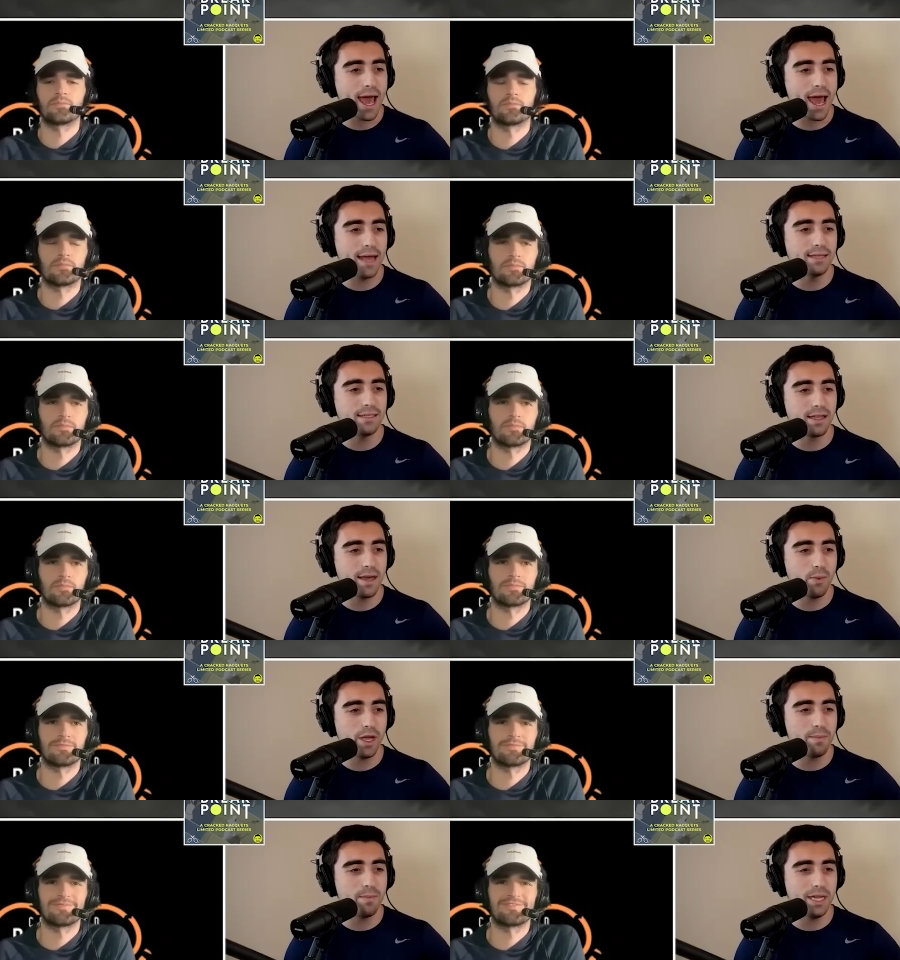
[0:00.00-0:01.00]
Speaker 1: And uh,
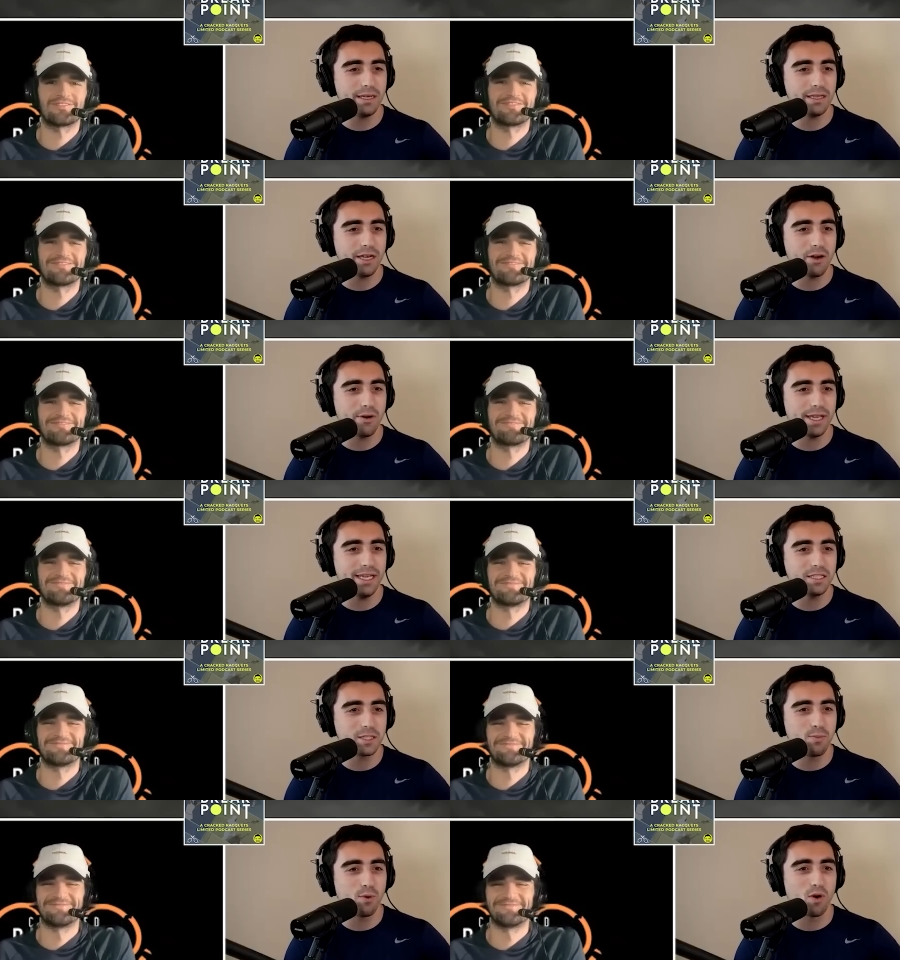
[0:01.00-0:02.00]
then we immediately go to
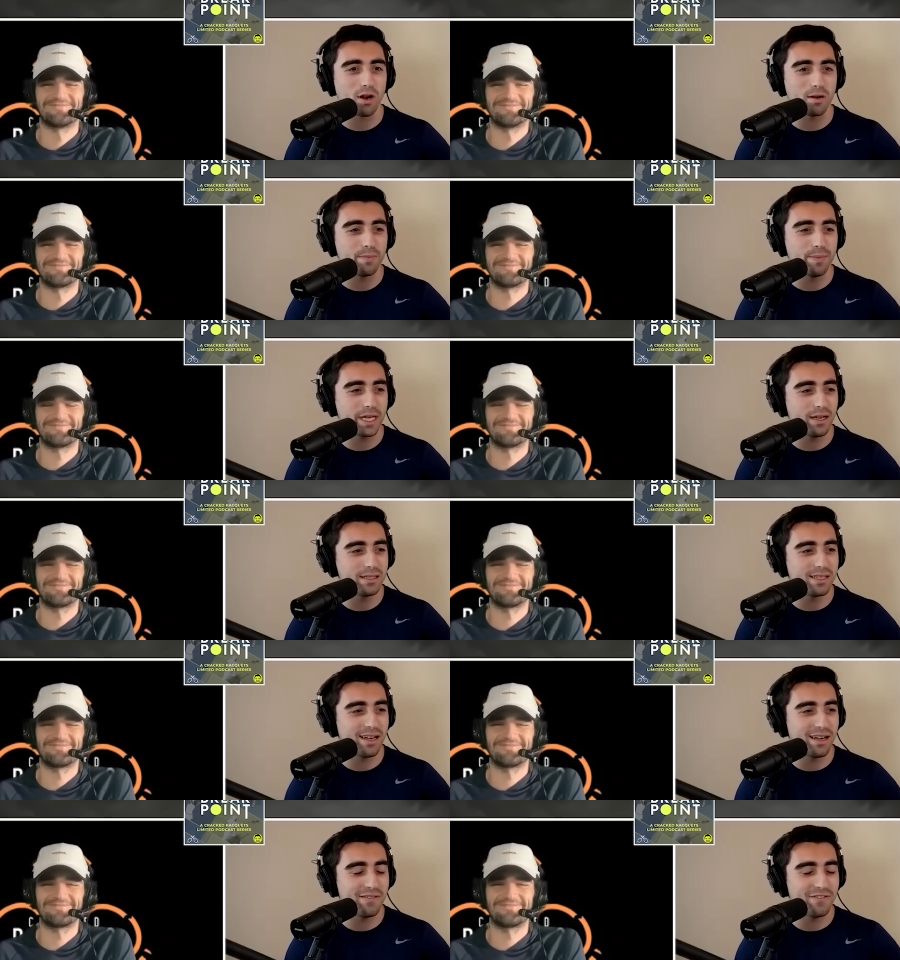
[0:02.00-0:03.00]
Eastbourne
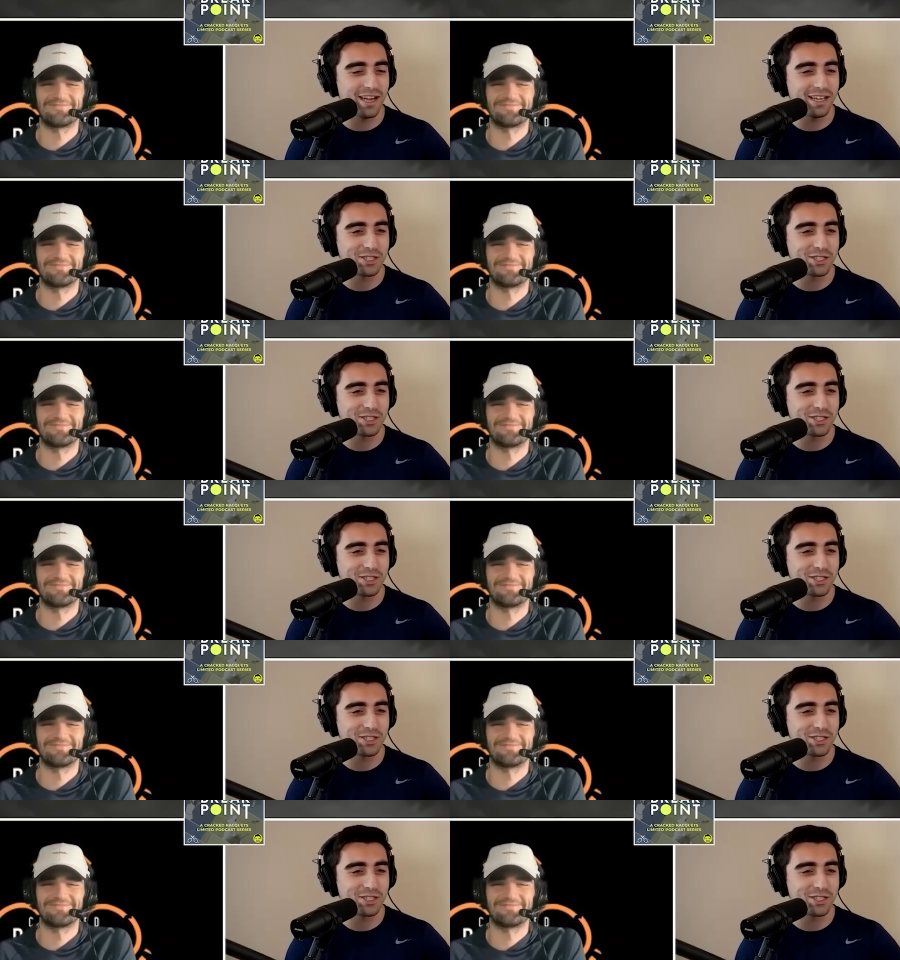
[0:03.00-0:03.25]
because of uh,